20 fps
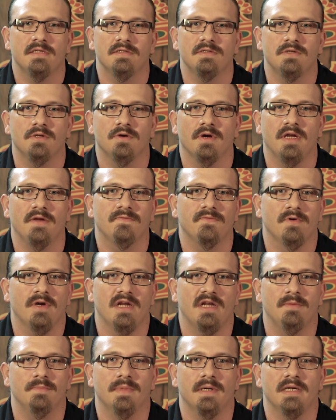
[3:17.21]
is great for
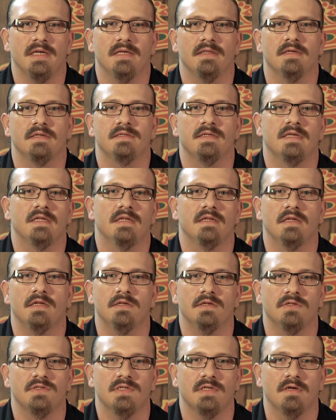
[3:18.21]
anybody that's getting
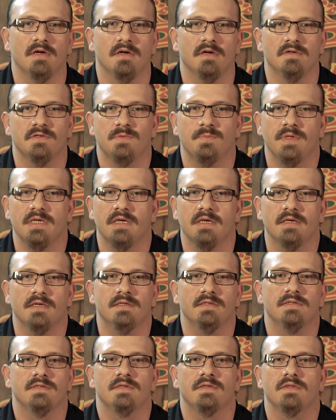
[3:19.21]
into cigars
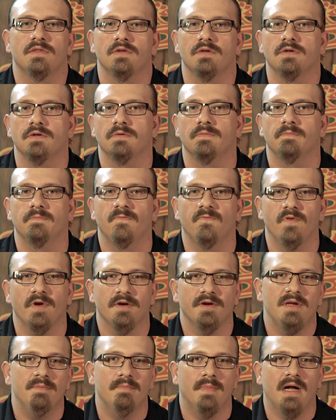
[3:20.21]
because they're
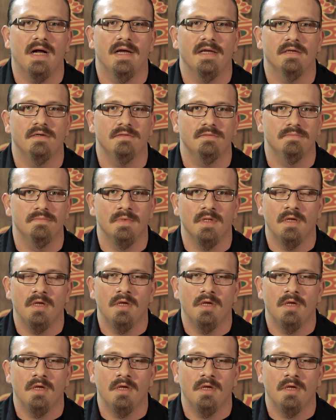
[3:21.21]
very mild,